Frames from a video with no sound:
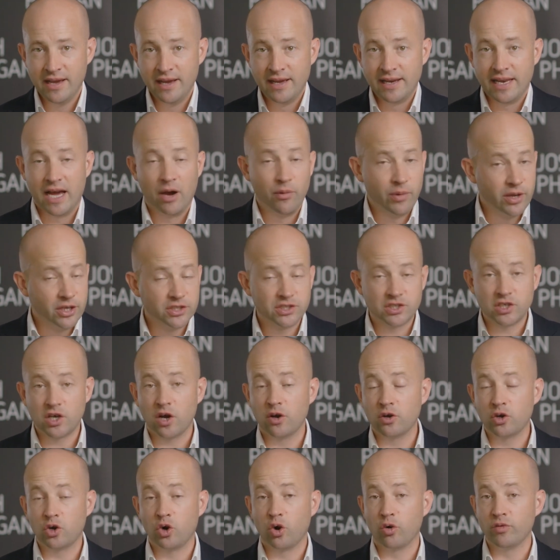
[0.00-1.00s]
Now, we used to go
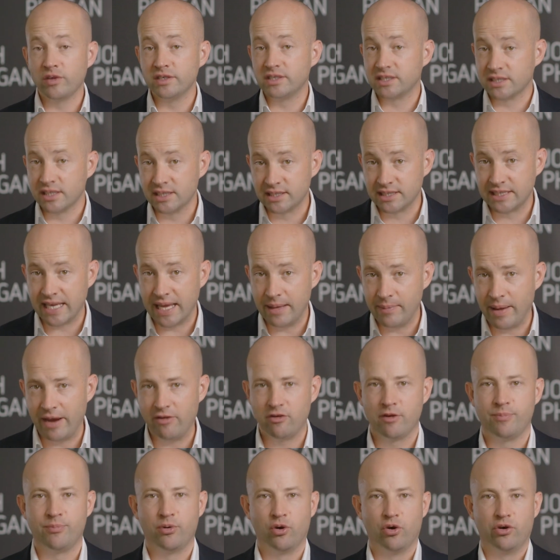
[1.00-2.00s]
and call this the CMA
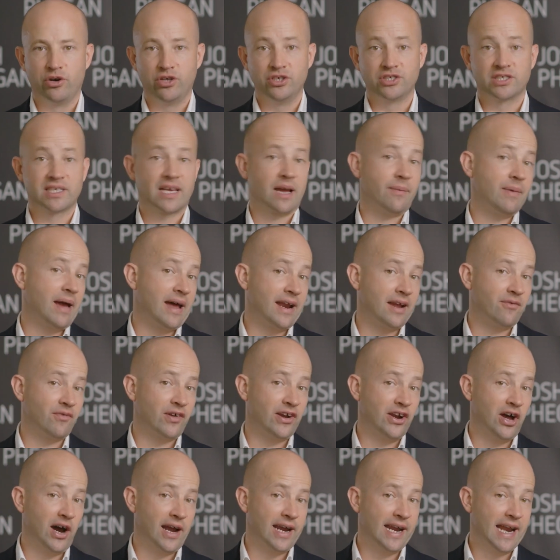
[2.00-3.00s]
report. It used to come out
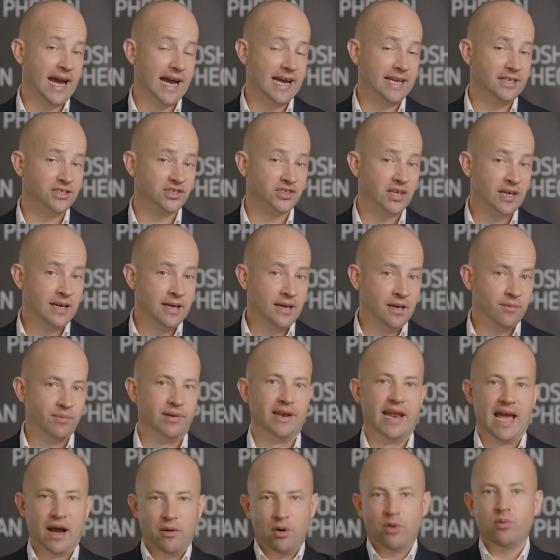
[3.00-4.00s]
every 90 days.
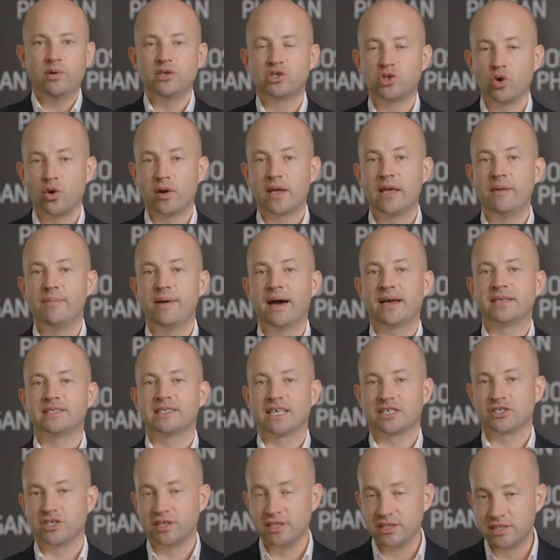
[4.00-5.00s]
But now what we're talking about is
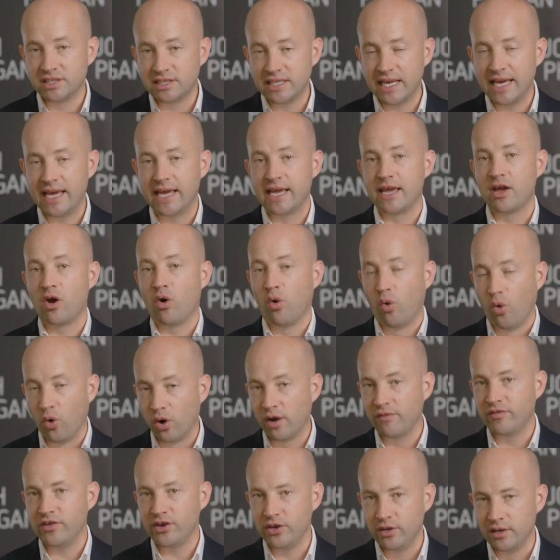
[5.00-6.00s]
actually seeing
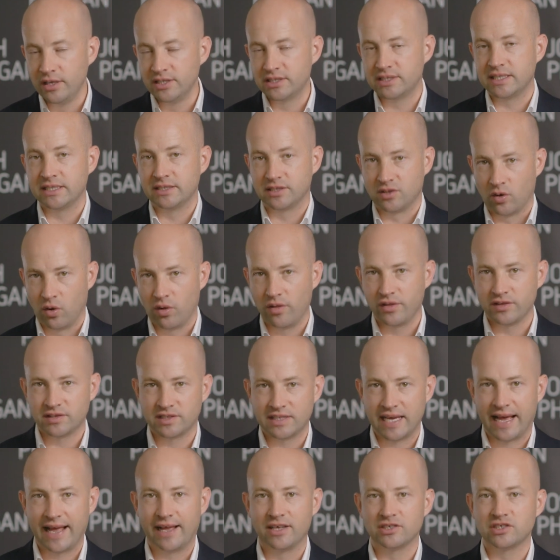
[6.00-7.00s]
all of the new listings and all the
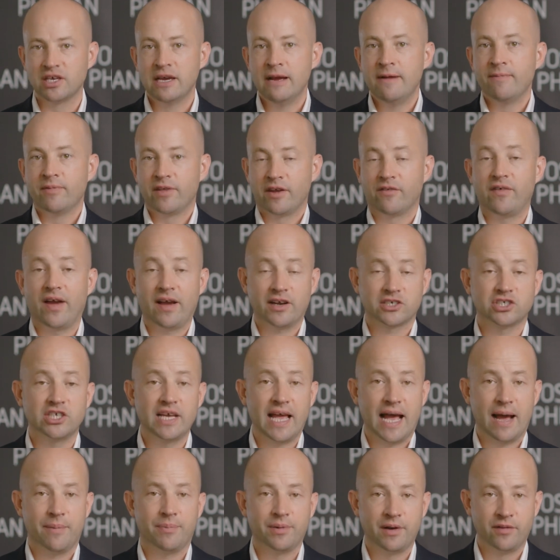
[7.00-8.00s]
sales that have actually
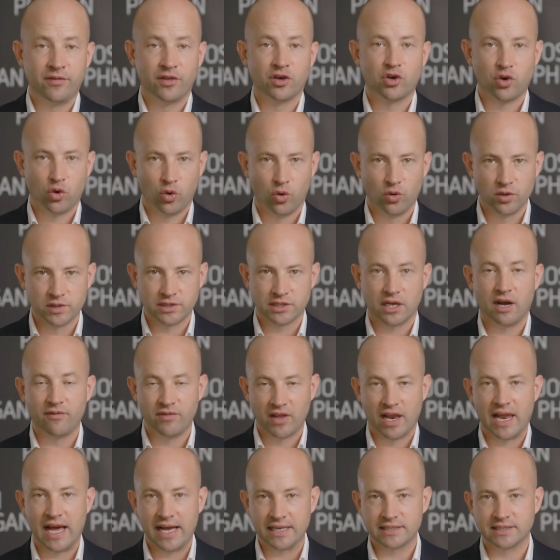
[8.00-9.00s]
happened in the course of
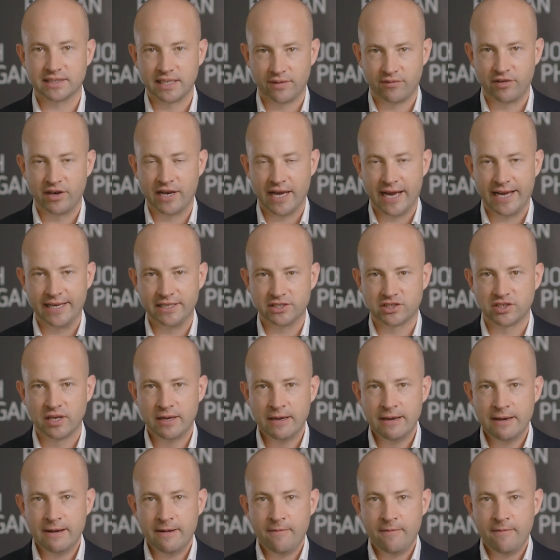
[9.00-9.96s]
the last 7 days.